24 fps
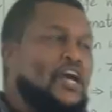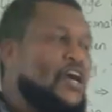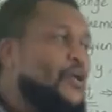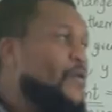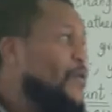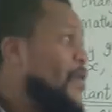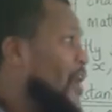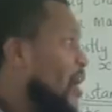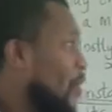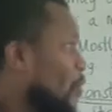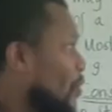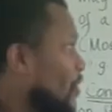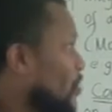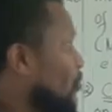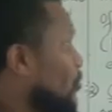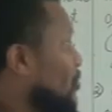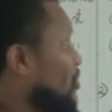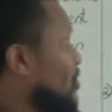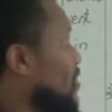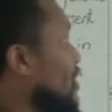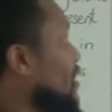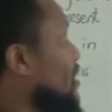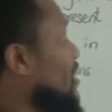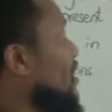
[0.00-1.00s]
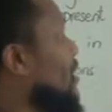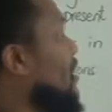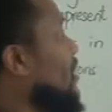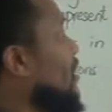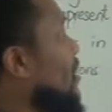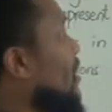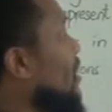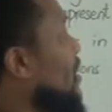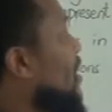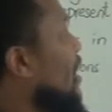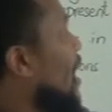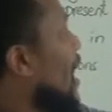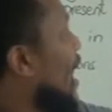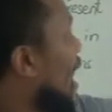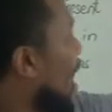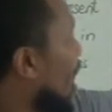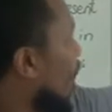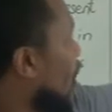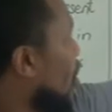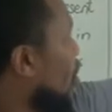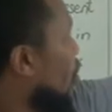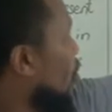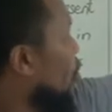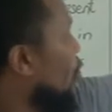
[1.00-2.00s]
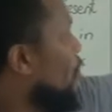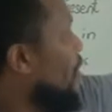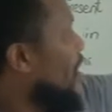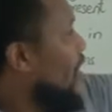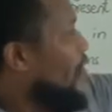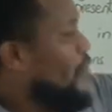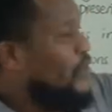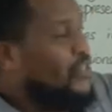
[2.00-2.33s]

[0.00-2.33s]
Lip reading: we are going to see how we are